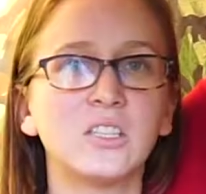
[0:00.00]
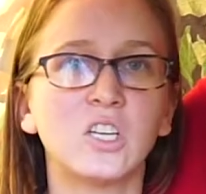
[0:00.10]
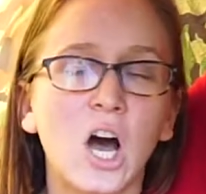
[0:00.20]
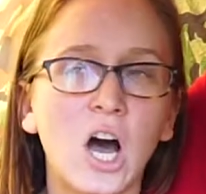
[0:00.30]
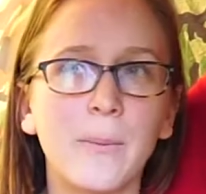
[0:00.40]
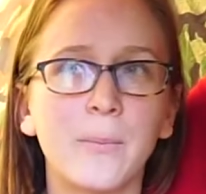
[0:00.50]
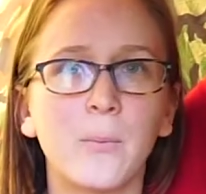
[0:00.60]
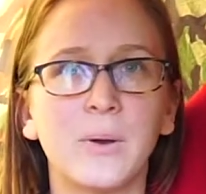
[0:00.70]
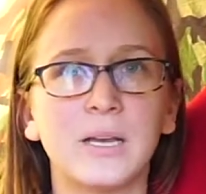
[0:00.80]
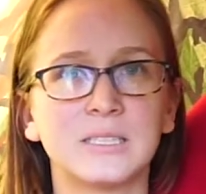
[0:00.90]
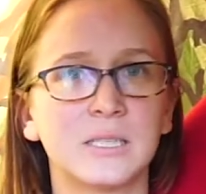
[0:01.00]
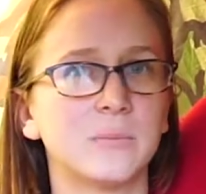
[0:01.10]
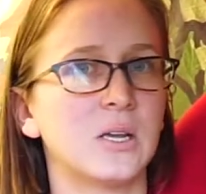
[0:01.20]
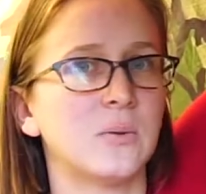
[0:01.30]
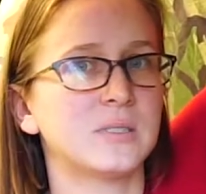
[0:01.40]
top, but
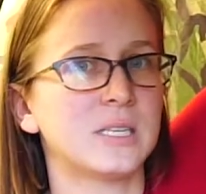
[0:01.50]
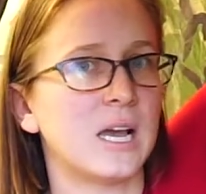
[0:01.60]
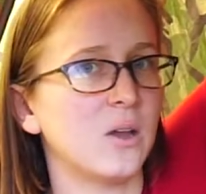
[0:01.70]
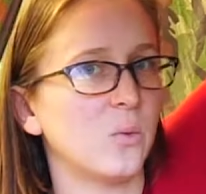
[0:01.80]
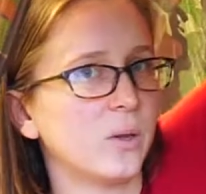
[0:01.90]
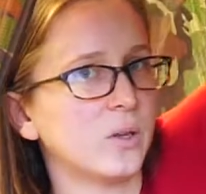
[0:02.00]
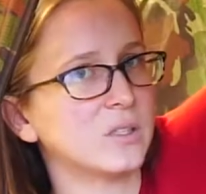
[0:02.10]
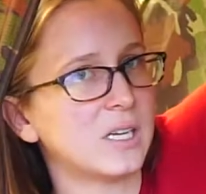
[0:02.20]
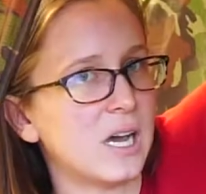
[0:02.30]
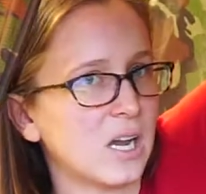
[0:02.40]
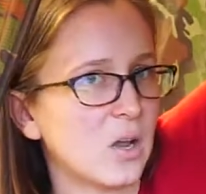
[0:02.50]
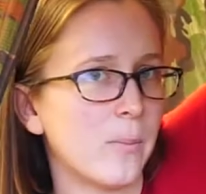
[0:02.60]
sometimes I will tuck